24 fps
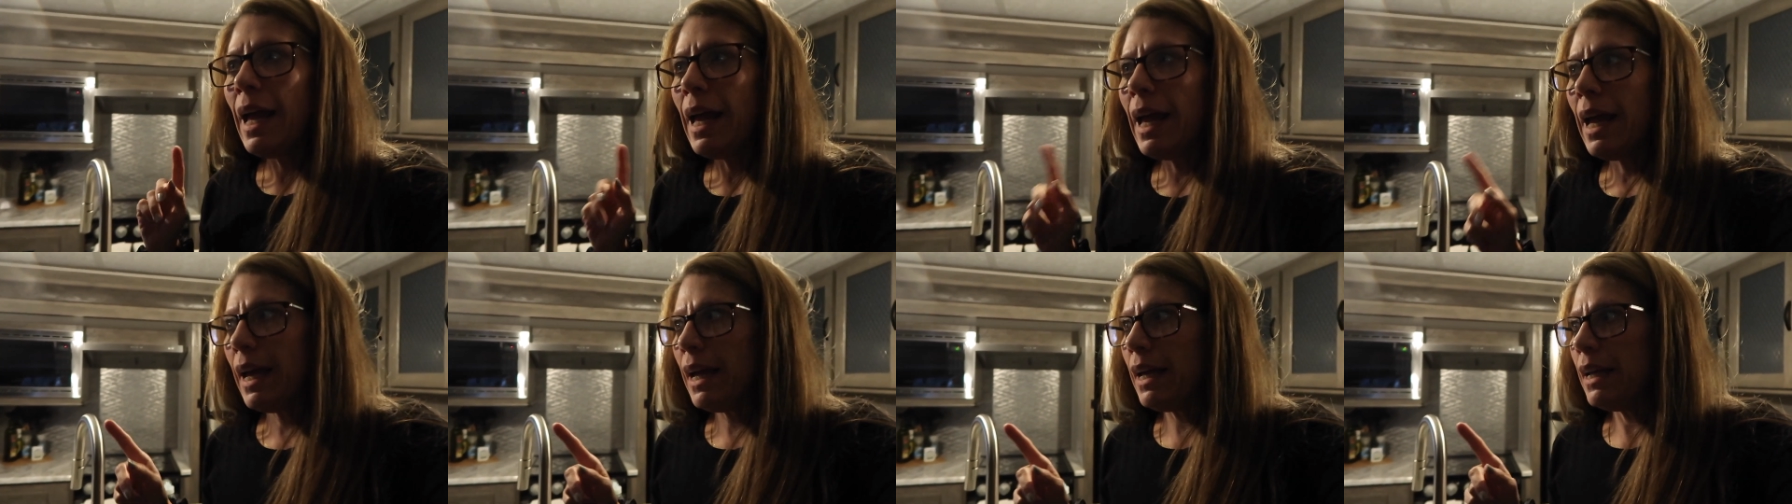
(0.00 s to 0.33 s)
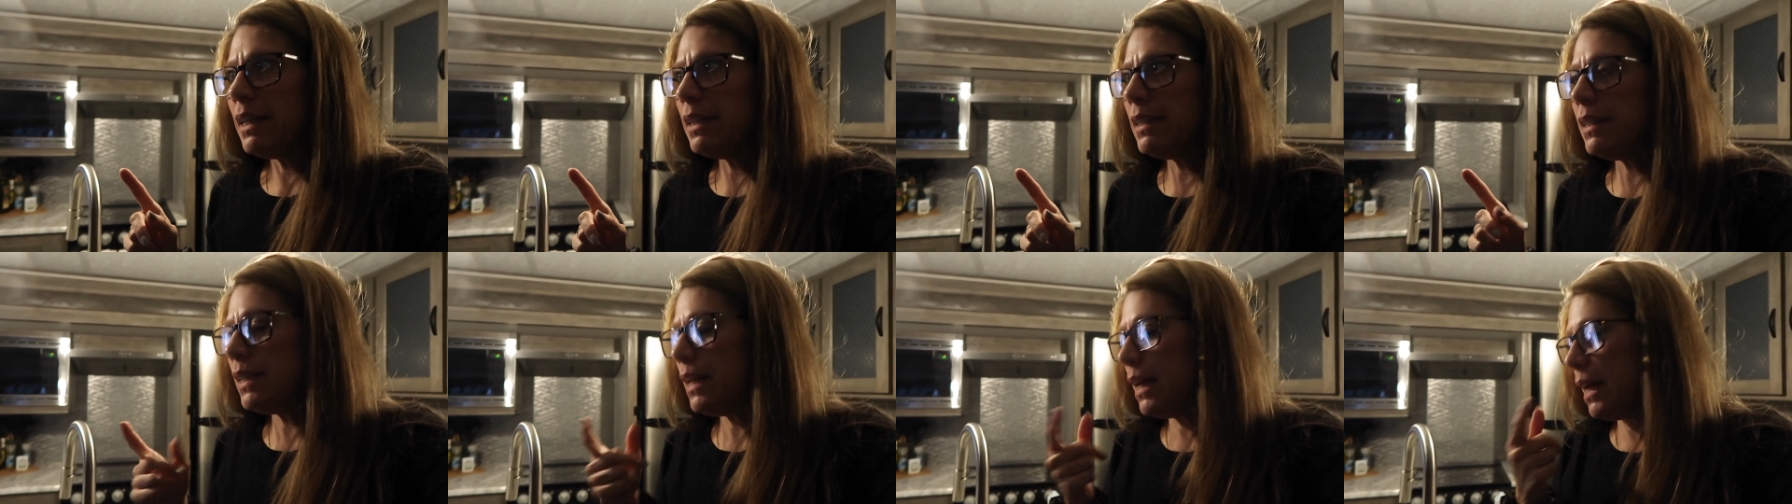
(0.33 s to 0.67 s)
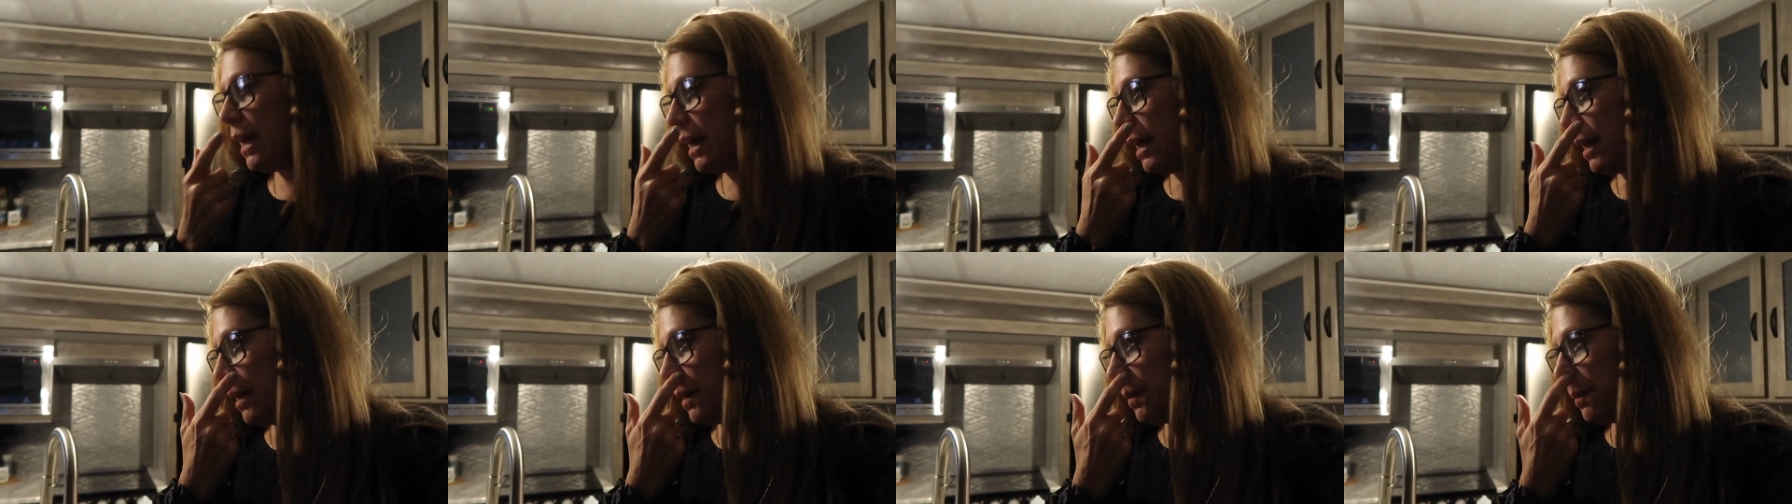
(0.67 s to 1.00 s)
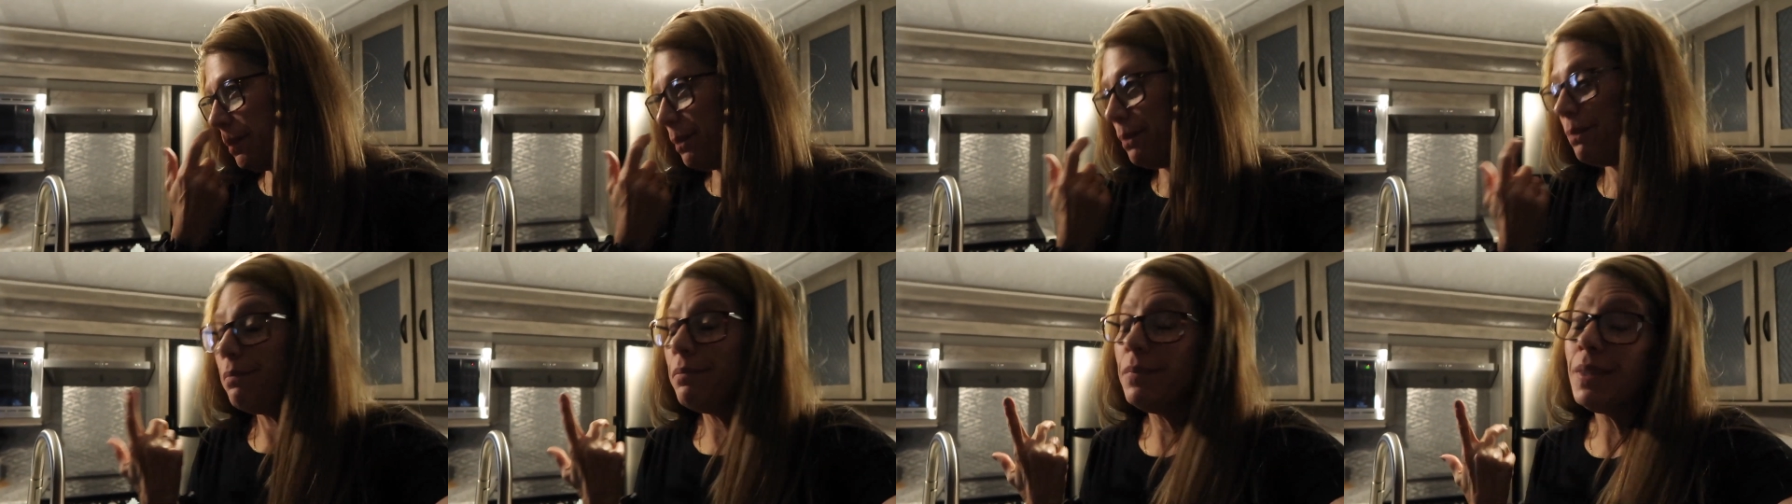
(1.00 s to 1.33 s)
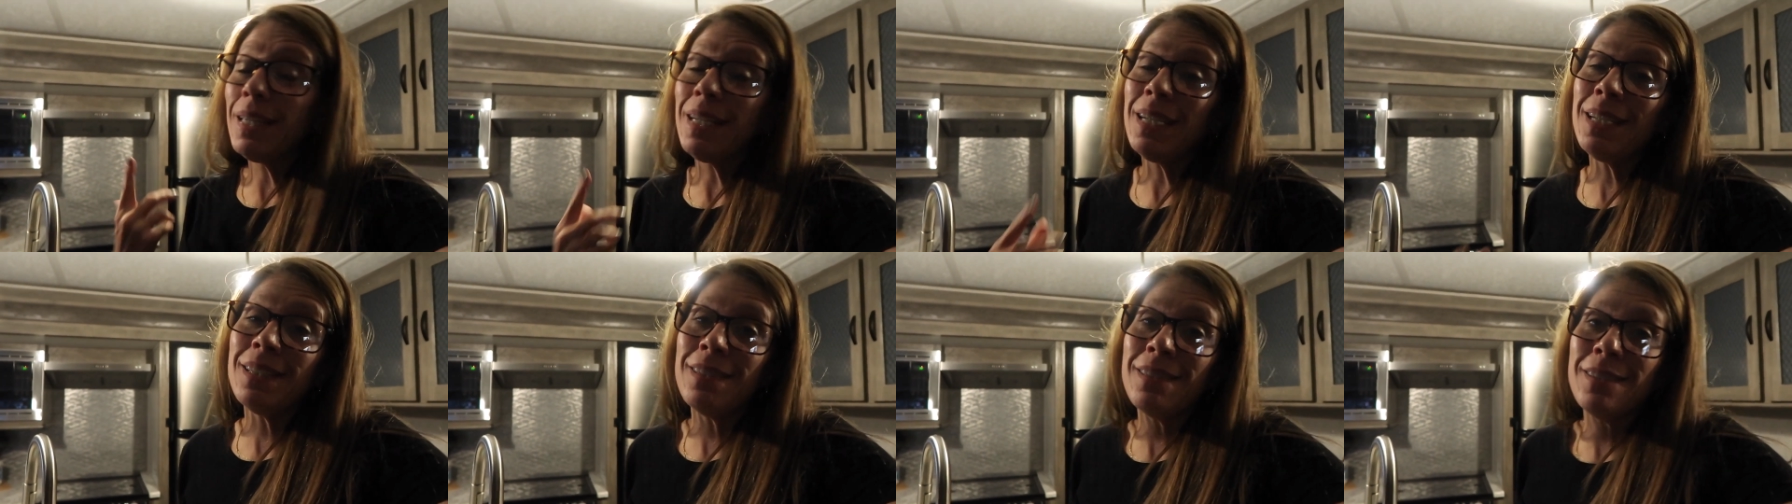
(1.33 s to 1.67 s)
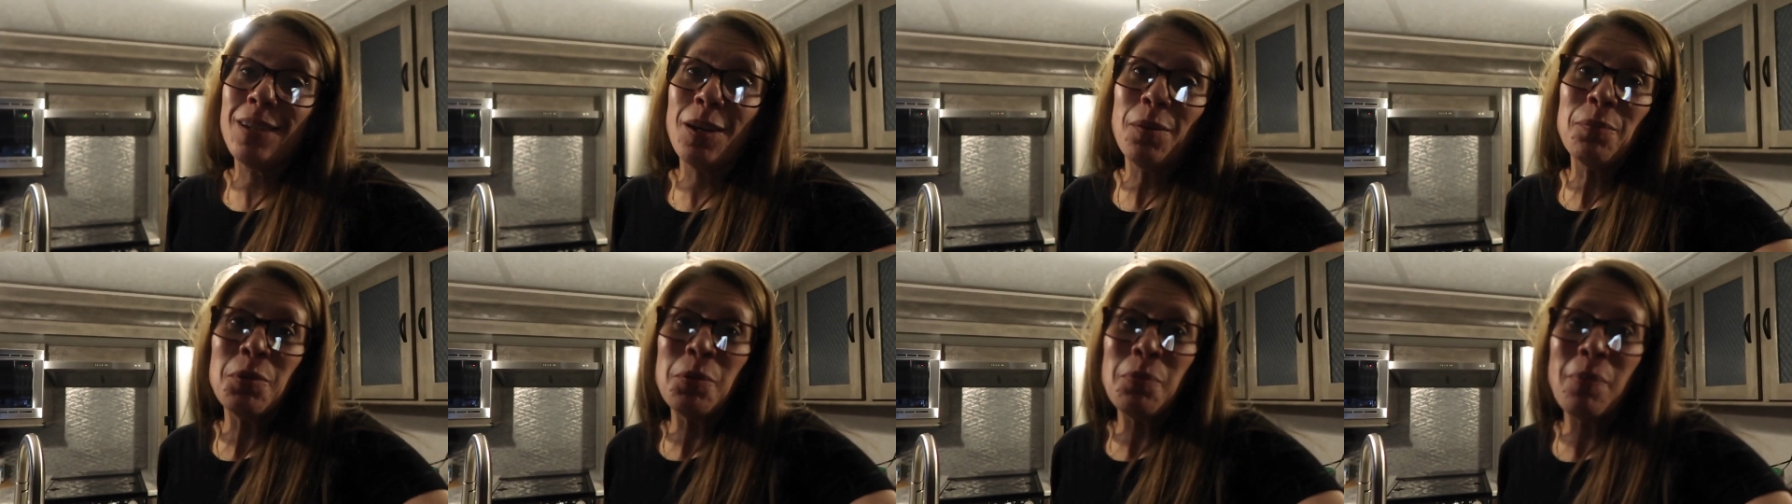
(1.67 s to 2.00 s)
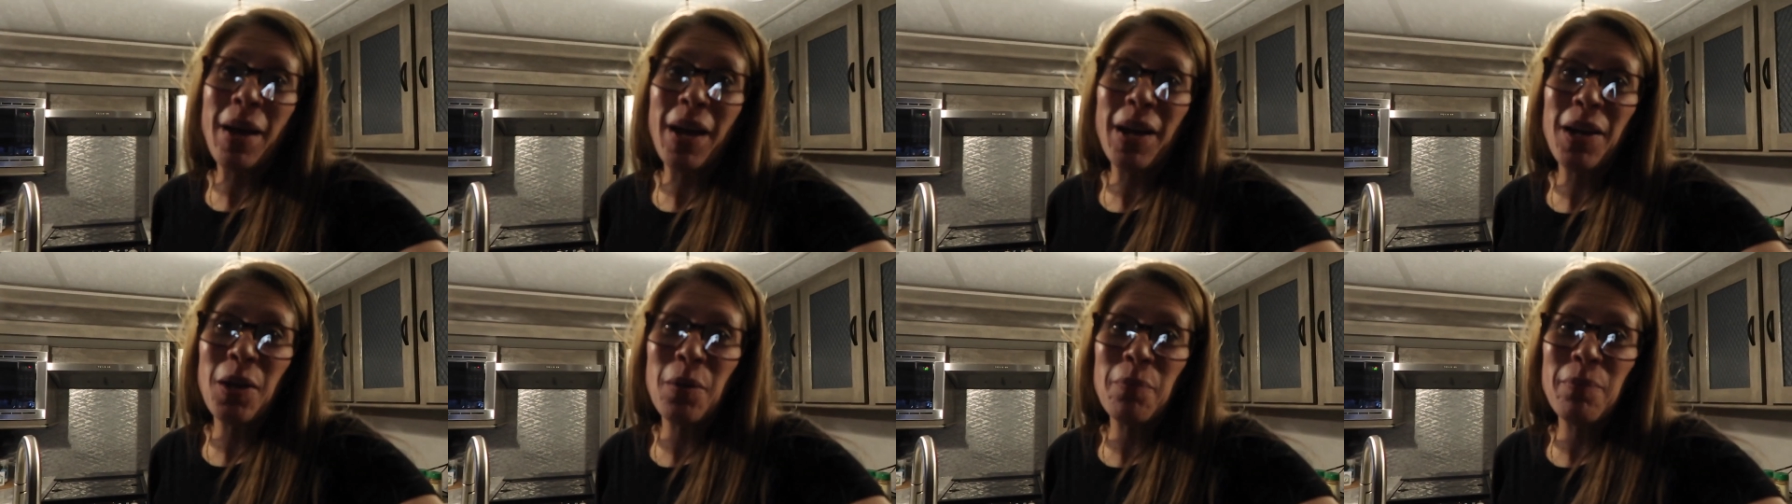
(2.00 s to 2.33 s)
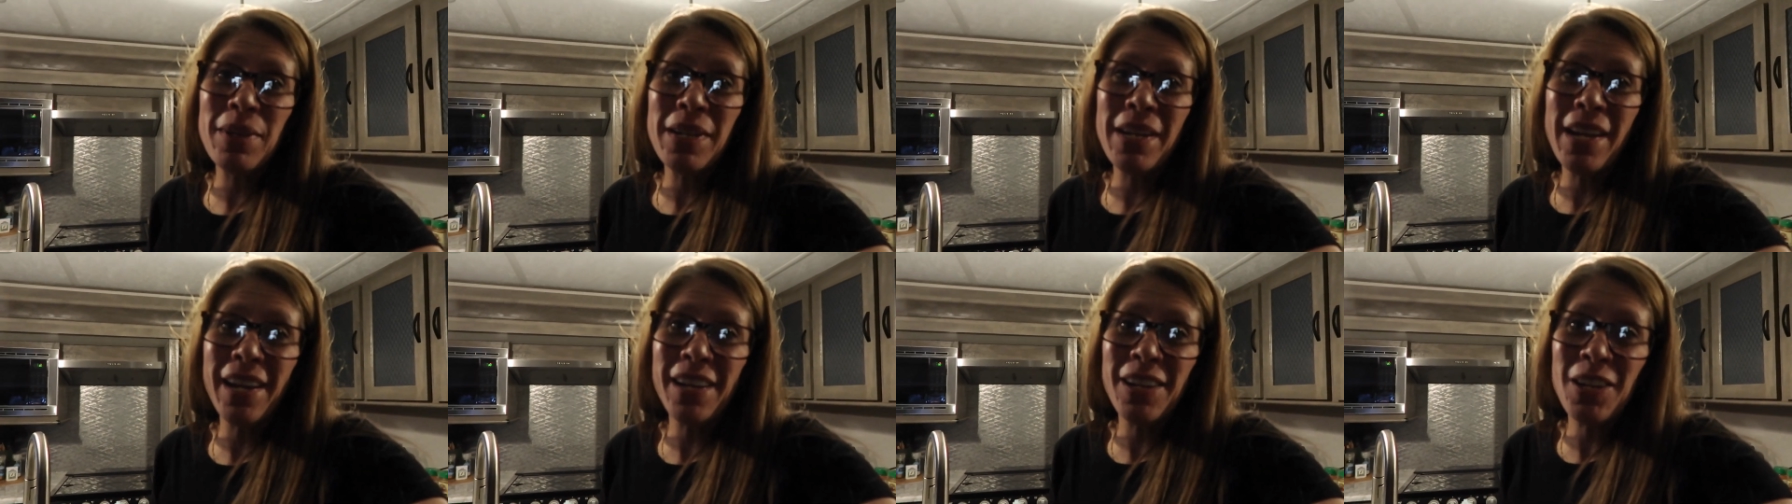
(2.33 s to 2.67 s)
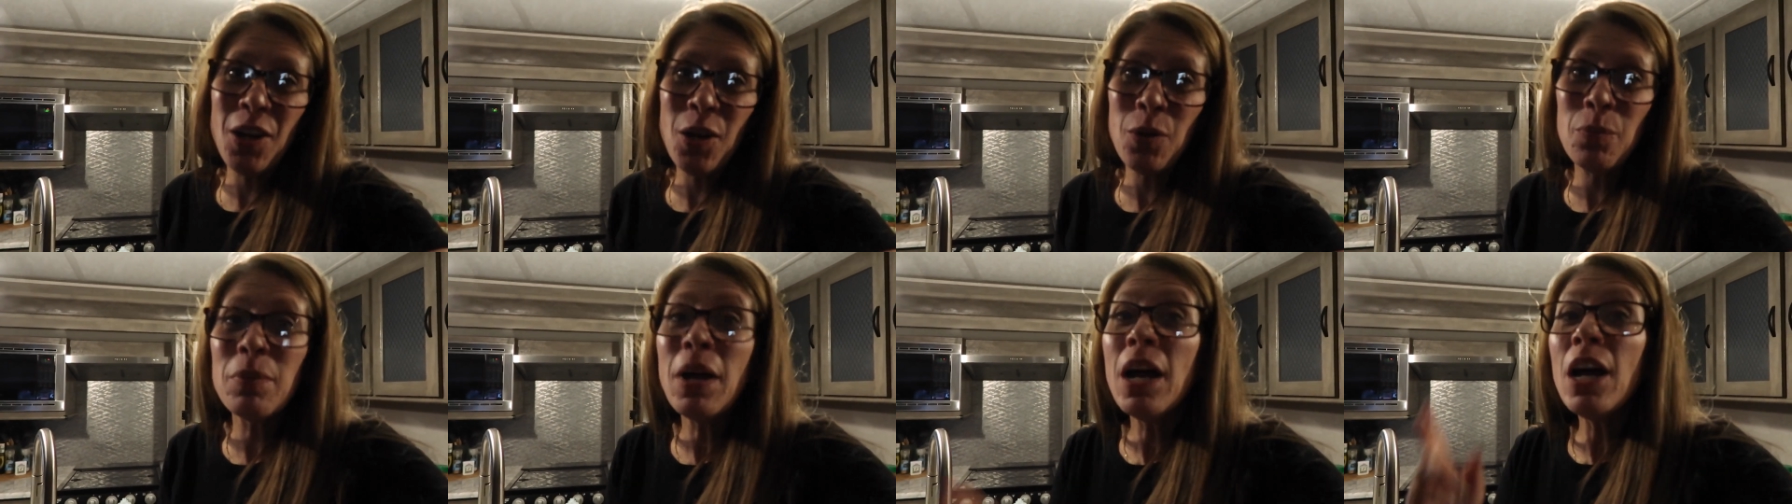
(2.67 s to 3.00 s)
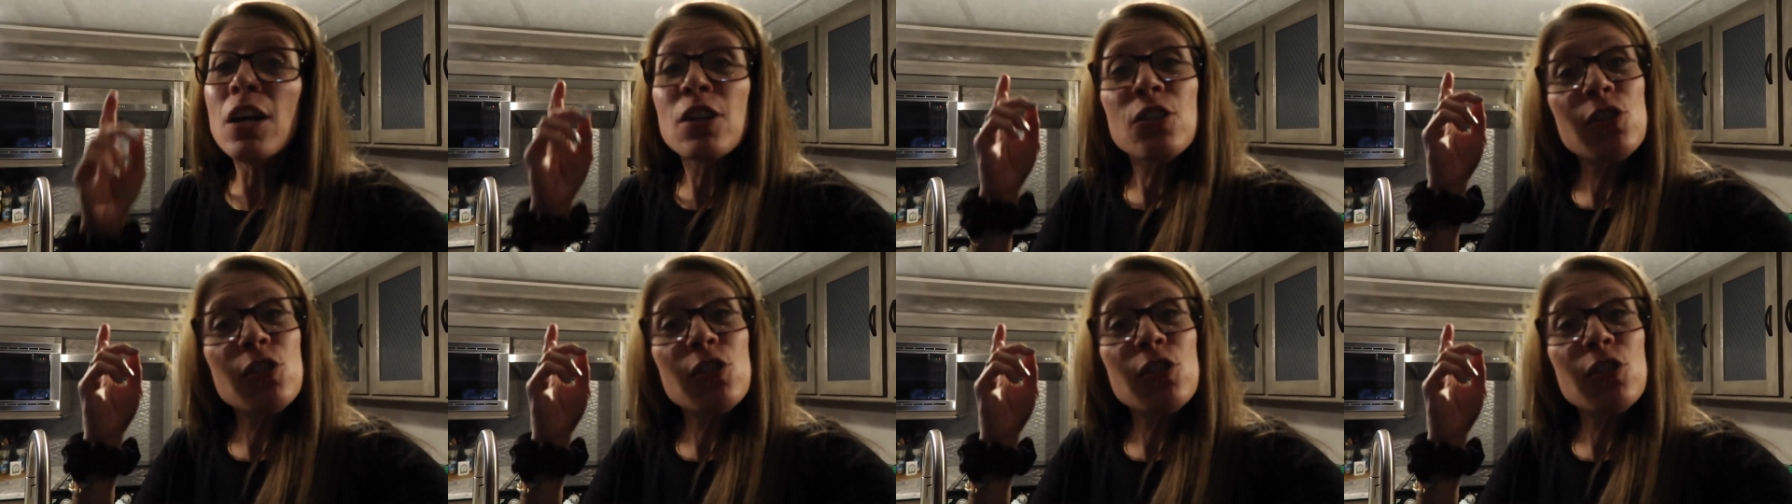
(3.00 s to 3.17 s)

and then it's time to pack up and head home.